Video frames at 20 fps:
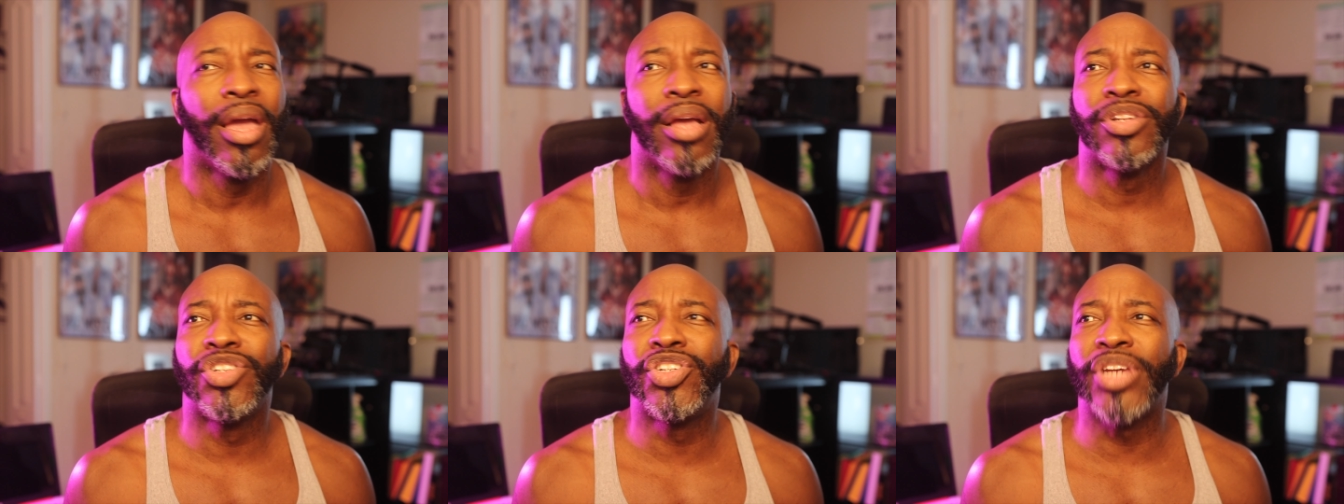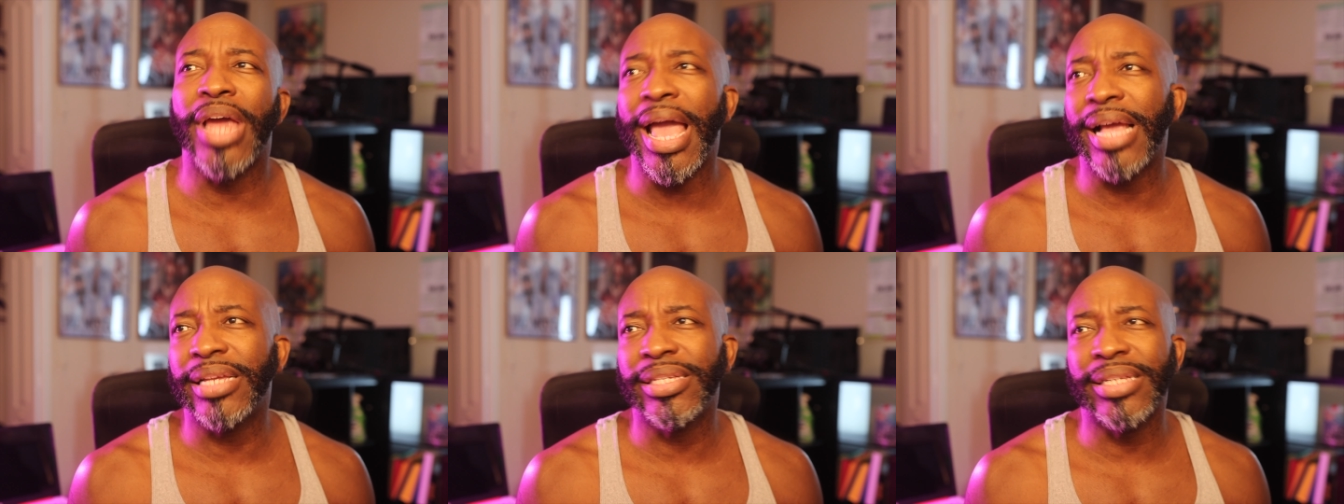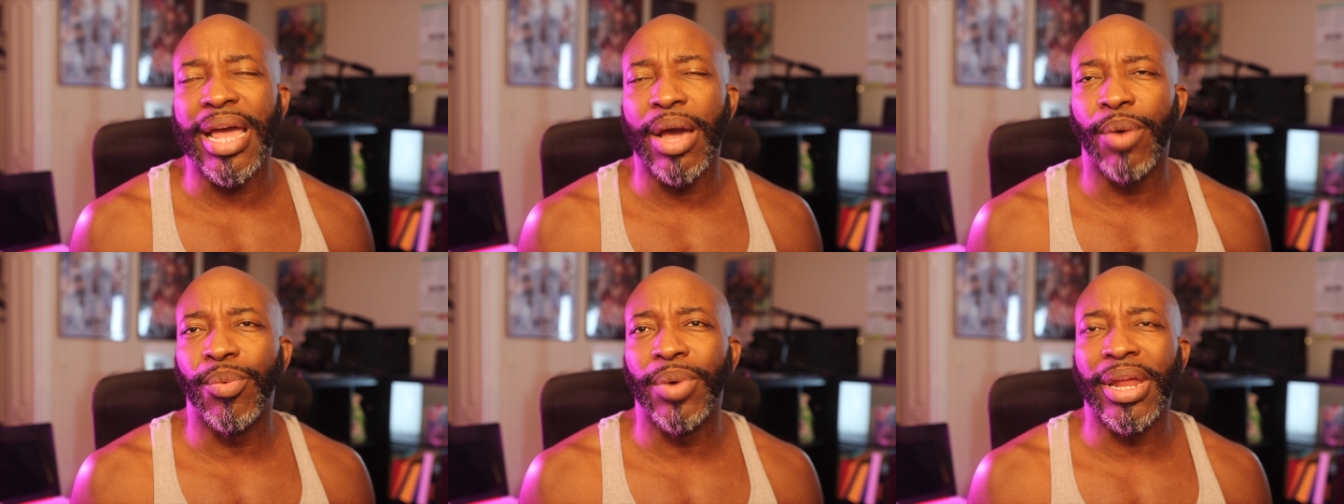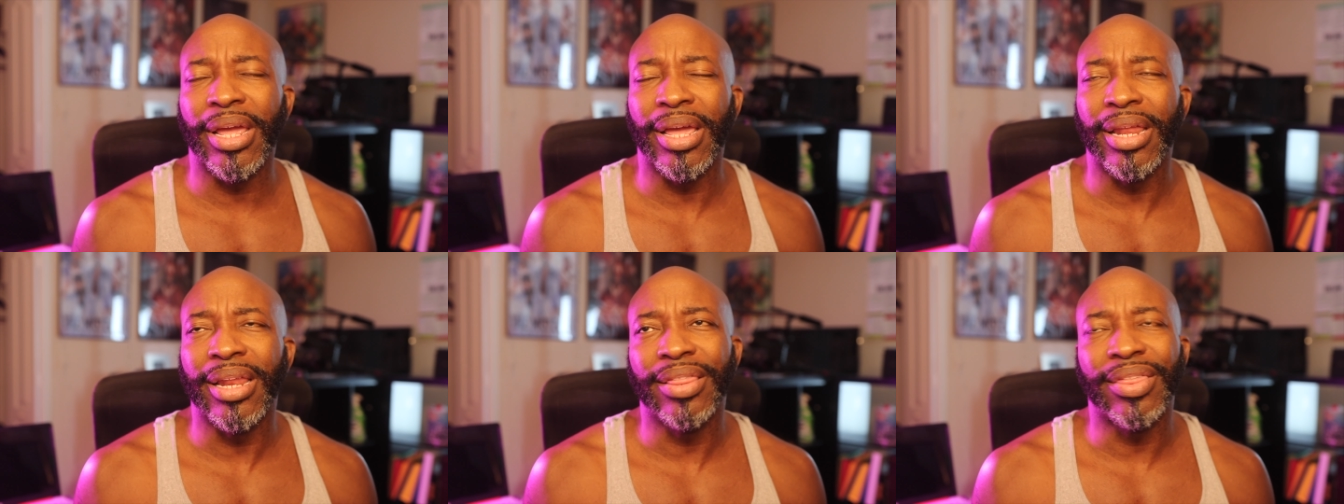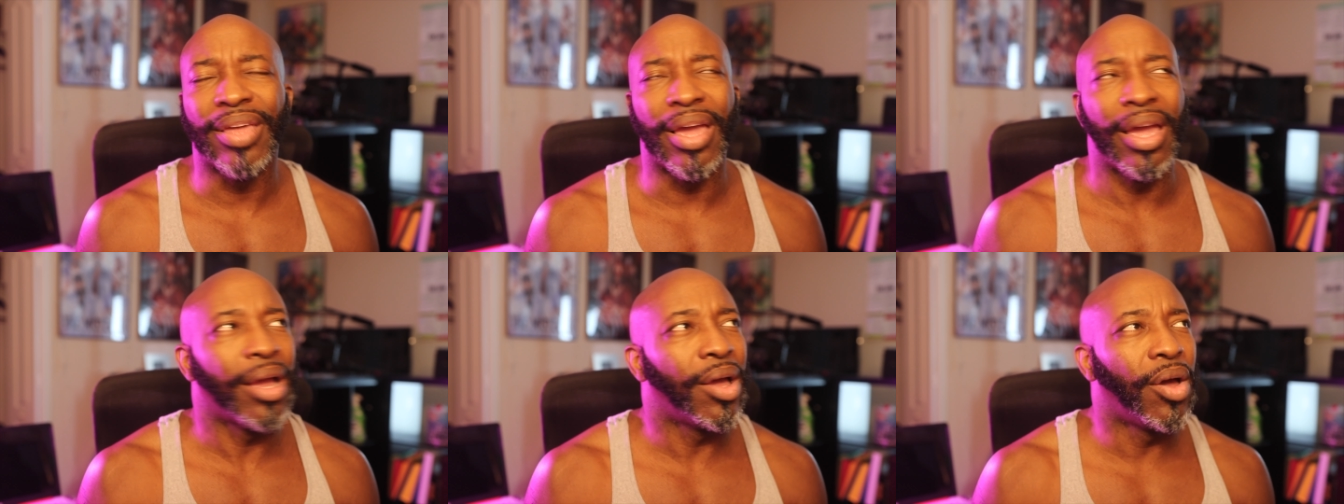Jack's not winning
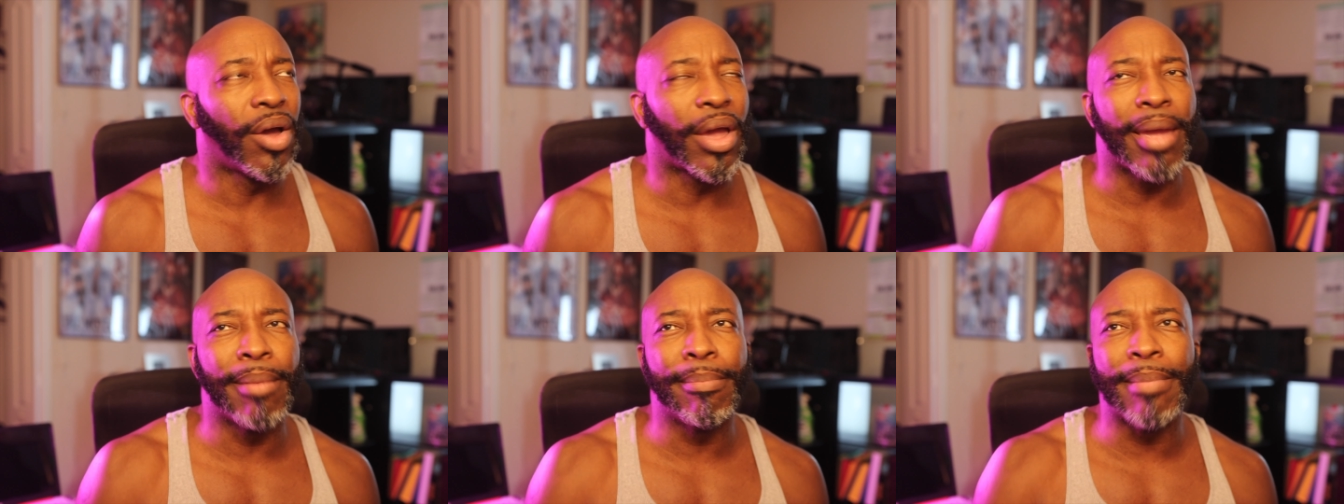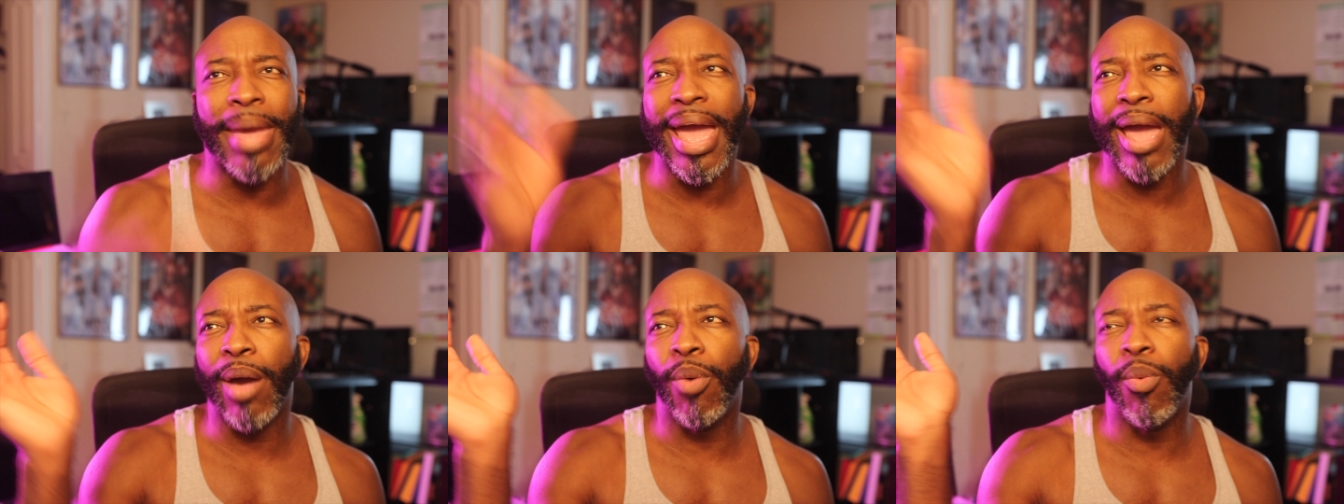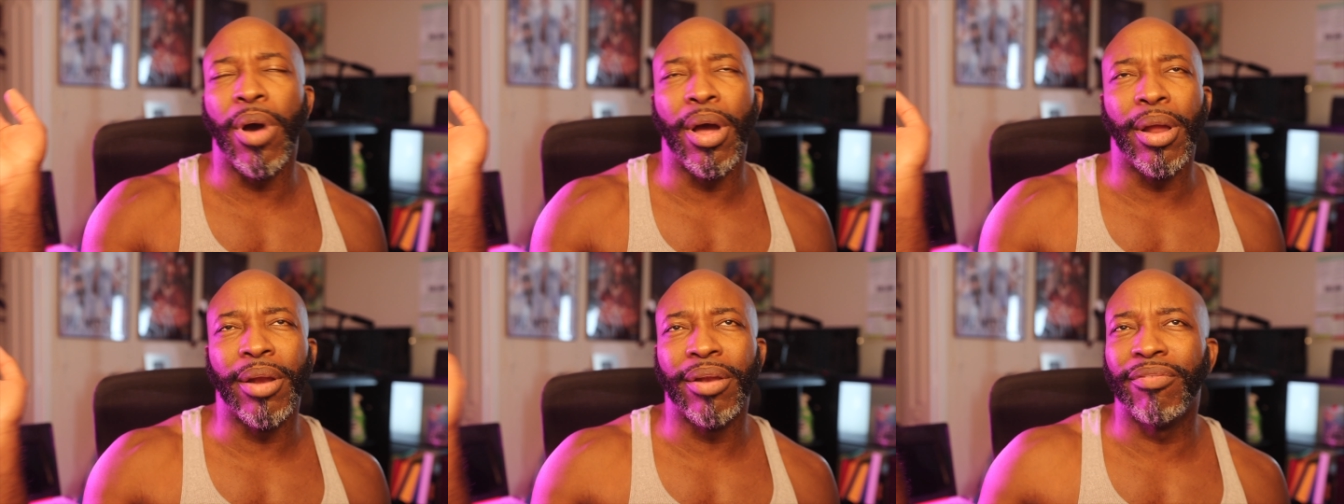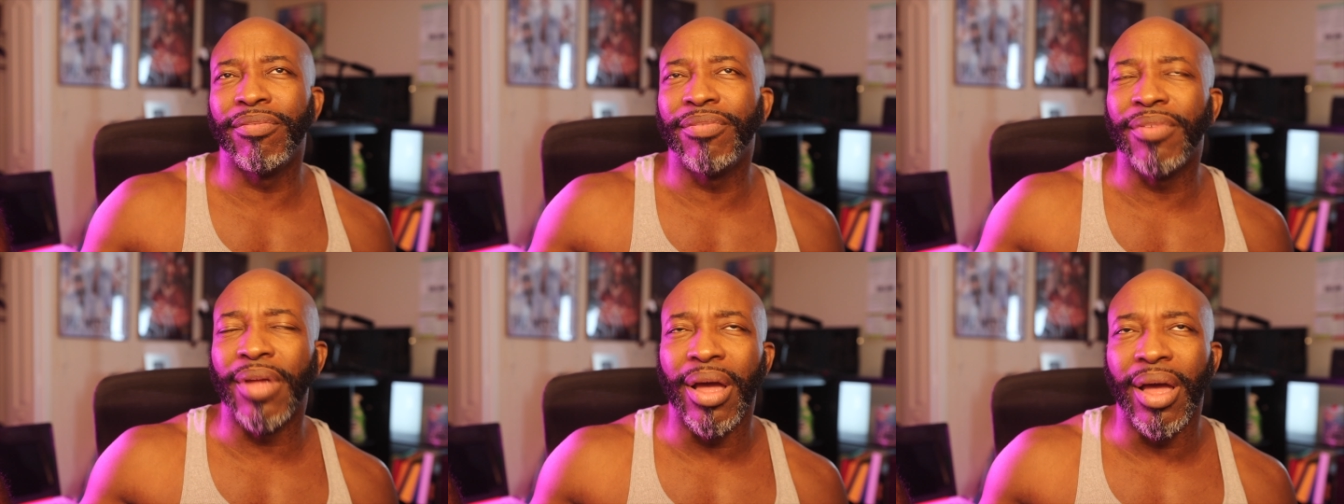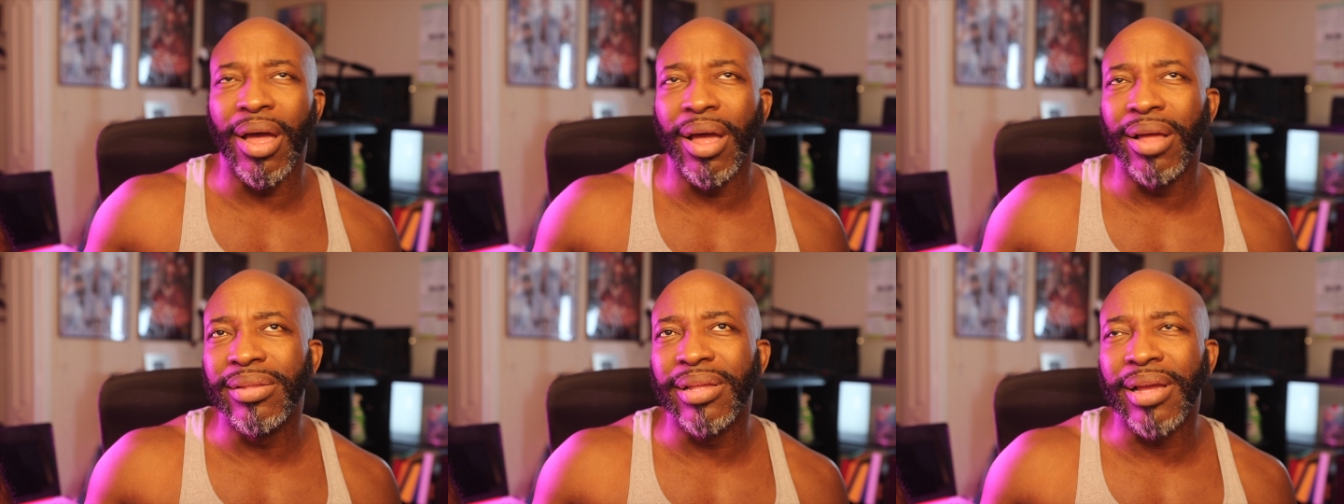anything. Okay, Matt won
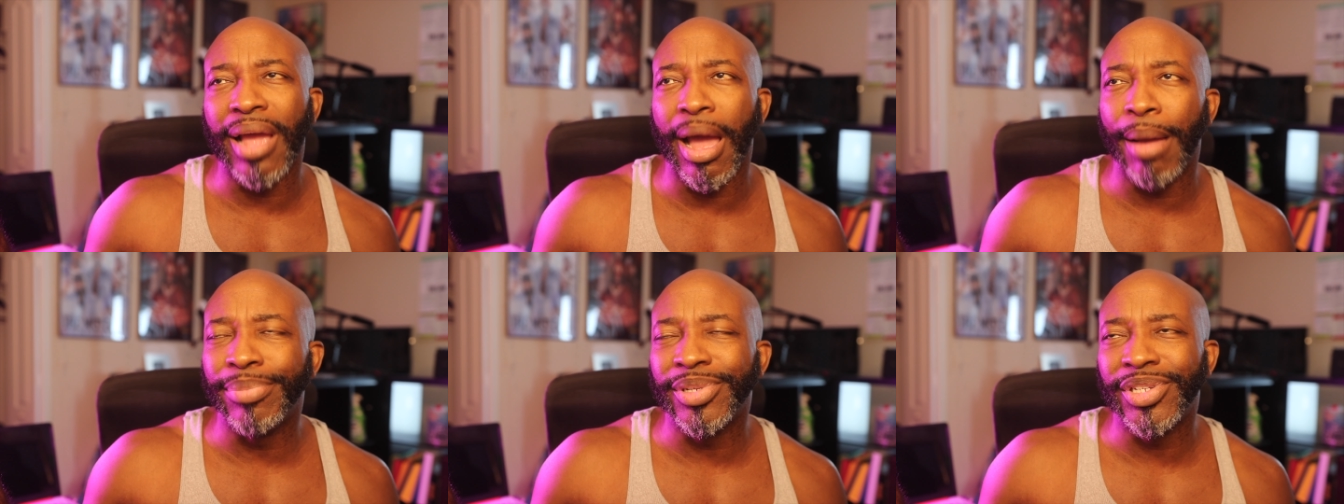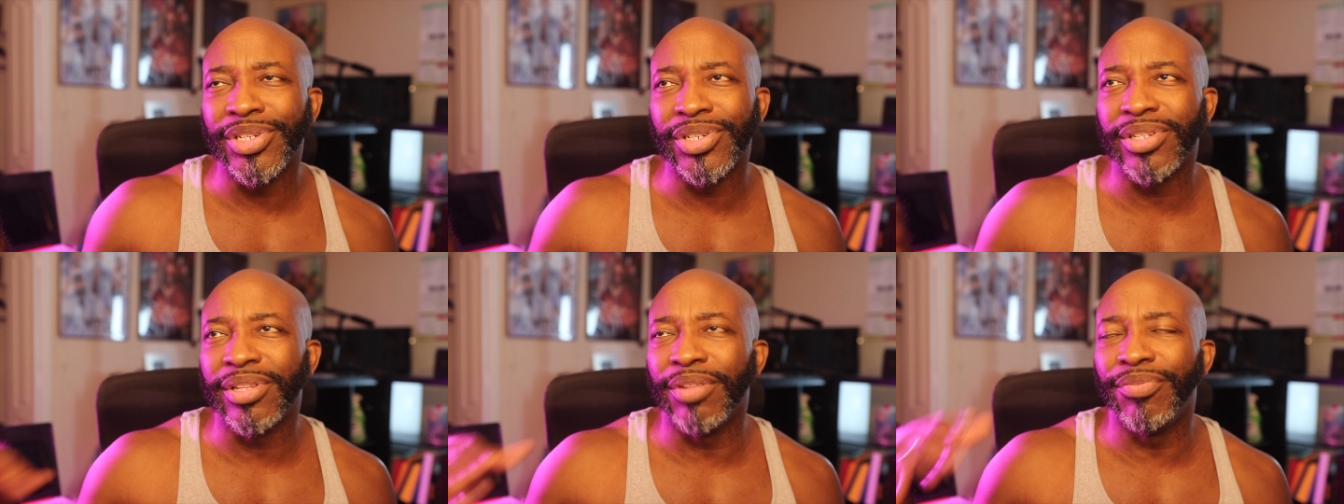the competition,